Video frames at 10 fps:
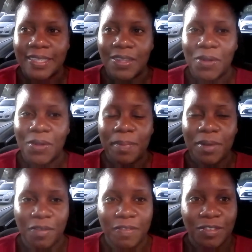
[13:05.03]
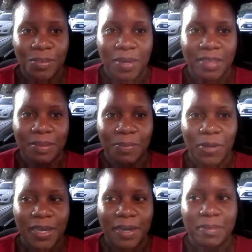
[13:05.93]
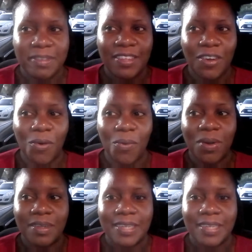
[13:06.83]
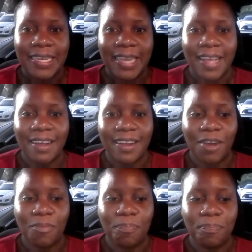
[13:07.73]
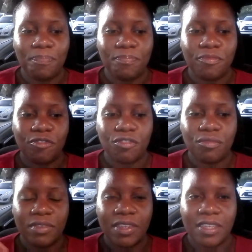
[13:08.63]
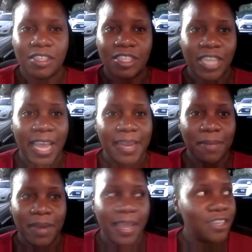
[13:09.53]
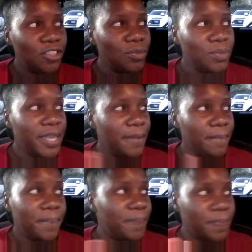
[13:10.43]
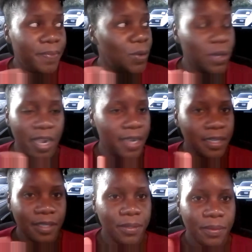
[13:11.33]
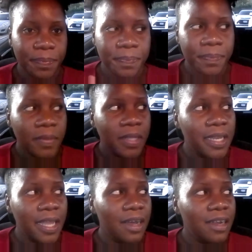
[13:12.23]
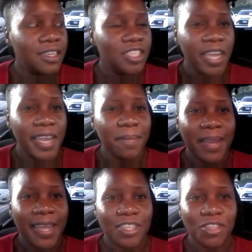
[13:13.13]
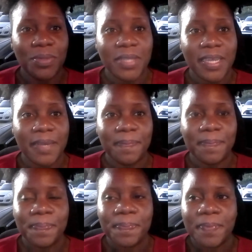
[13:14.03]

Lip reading: Oh, them loving towards them one, and I see oh, like God a shine him light through them. No, darling, no. Like God a shine him light through them.